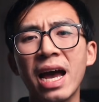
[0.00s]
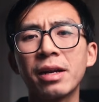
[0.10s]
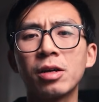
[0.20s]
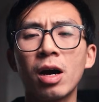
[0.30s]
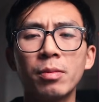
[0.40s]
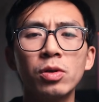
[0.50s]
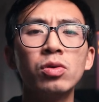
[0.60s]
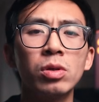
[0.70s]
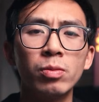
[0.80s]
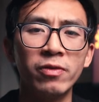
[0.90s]
AdCom
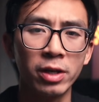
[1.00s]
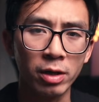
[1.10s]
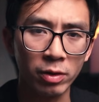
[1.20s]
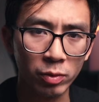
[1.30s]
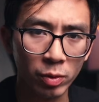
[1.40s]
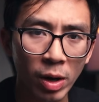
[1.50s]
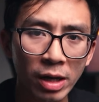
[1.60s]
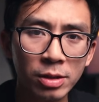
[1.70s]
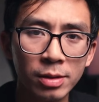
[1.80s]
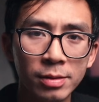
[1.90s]
YouTube video that we
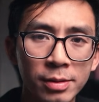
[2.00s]
watched.